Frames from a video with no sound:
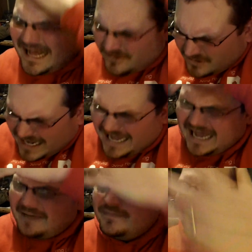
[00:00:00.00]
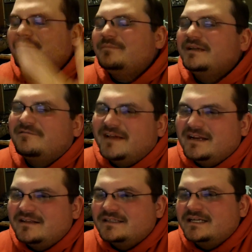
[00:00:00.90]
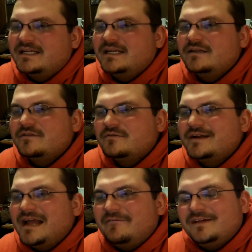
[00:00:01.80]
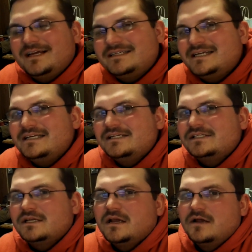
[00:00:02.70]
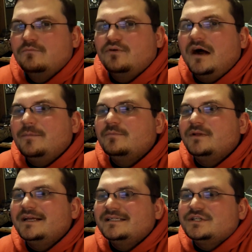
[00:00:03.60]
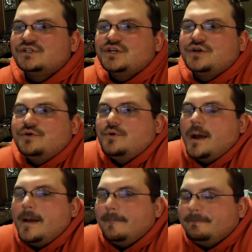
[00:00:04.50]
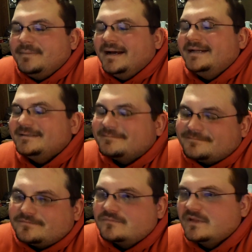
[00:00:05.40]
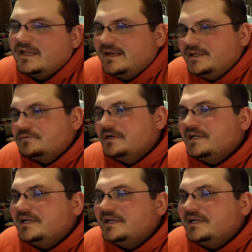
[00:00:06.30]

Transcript: don't know. I'm not a big fan of the Tinky to 3. I feel like Tinky's proper place is 2, but it is what it